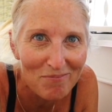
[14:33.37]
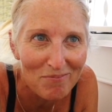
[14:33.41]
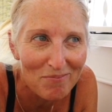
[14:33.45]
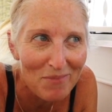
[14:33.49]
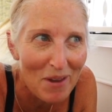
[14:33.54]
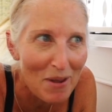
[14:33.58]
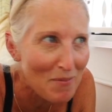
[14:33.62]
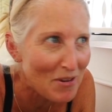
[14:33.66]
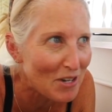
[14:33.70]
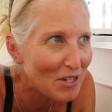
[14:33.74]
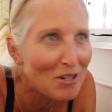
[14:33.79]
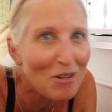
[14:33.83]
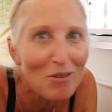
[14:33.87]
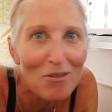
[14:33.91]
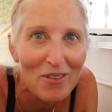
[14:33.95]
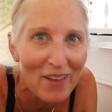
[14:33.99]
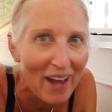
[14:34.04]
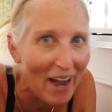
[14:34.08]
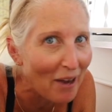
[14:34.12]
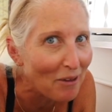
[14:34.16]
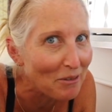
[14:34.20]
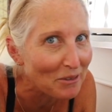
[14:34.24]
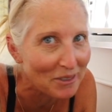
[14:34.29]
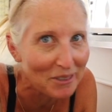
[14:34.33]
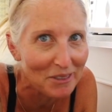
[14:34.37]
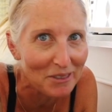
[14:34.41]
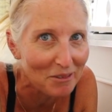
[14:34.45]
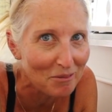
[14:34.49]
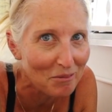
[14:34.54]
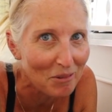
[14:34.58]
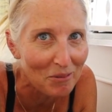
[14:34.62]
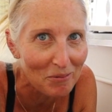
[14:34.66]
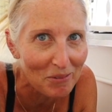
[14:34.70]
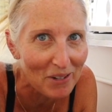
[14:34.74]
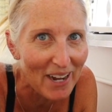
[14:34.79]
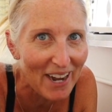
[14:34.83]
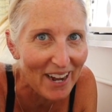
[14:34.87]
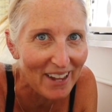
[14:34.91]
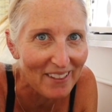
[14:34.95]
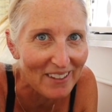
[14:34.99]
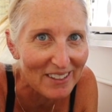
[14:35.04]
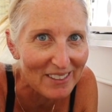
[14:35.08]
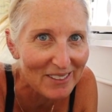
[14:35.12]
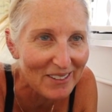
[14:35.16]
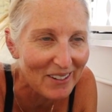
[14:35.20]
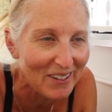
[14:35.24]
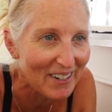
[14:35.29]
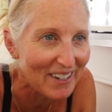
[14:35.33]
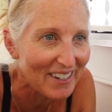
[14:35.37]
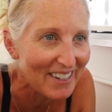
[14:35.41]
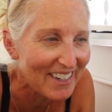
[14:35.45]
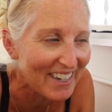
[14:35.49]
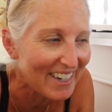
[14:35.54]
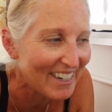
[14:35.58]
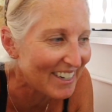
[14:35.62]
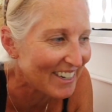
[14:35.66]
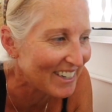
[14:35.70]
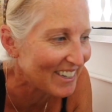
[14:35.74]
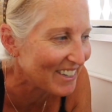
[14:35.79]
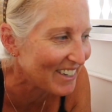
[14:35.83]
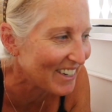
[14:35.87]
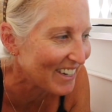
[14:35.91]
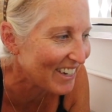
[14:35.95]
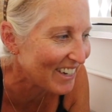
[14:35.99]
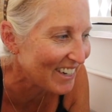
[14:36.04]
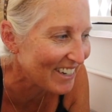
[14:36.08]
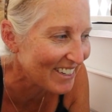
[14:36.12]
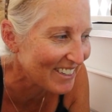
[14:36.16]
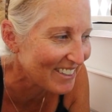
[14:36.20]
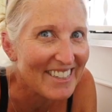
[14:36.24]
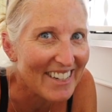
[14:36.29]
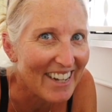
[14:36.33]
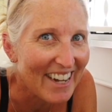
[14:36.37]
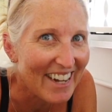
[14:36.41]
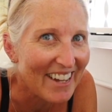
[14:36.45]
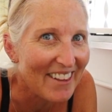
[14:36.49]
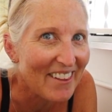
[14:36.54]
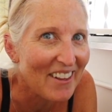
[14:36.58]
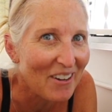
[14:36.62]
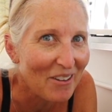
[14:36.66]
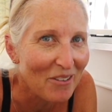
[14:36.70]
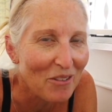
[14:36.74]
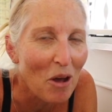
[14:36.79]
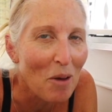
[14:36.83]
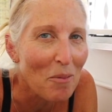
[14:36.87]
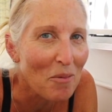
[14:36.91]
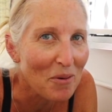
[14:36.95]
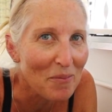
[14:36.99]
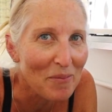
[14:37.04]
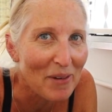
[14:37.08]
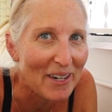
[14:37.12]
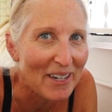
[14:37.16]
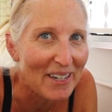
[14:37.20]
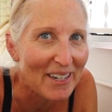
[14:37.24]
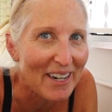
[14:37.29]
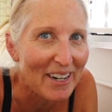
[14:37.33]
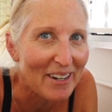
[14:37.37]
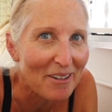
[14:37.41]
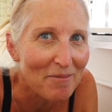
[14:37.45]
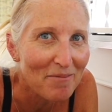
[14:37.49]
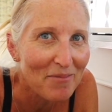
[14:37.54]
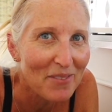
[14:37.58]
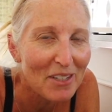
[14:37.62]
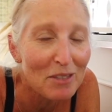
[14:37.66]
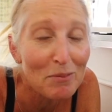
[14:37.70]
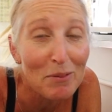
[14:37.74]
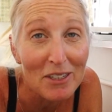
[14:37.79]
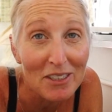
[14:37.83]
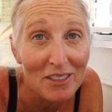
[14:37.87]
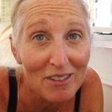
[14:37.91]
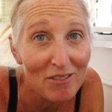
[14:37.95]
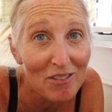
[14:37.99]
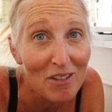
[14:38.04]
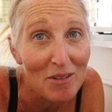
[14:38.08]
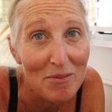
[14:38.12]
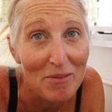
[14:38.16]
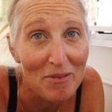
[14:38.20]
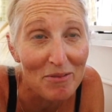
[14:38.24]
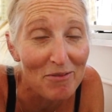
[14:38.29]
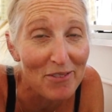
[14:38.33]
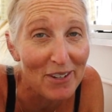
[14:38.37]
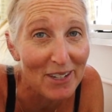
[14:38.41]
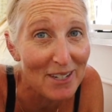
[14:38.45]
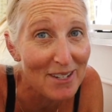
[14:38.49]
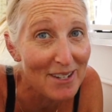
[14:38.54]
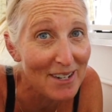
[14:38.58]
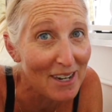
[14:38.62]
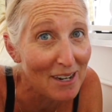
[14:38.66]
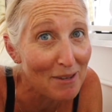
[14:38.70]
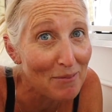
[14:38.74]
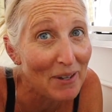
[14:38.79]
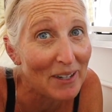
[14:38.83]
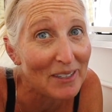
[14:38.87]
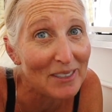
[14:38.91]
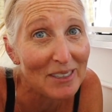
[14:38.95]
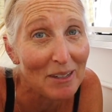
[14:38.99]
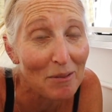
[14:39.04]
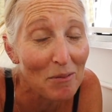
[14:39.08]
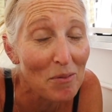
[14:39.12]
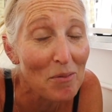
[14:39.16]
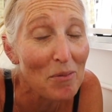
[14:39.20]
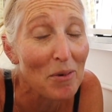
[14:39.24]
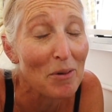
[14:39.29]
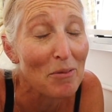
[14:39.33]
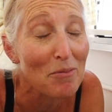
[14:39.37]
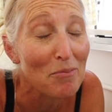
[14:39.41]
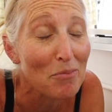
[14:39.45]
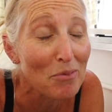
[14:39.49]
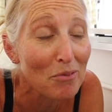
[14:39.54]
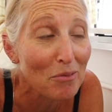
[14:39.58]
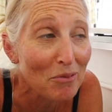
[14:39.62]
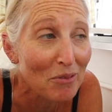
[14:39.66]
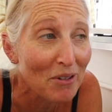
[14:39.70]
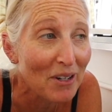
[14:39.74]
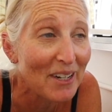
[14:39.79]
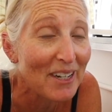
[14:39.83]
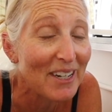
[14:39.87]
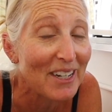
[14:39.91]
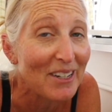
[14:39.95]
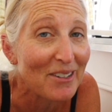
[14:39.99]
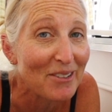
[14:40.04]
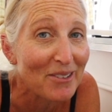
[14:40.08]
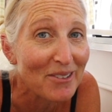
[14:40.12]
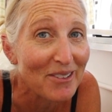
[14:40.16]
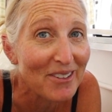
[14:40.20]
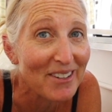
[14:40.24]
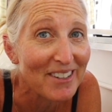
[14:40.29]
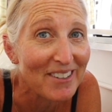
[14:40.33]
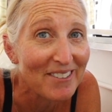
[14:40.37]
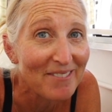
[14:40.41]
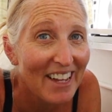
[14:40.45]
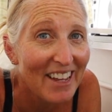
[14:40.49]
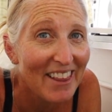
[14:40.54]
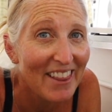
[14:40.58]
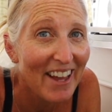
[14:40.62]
maybe 2000 when we had this car, and they're a lot more money now, especially if they've been fixed up, and some of them are pretty cool.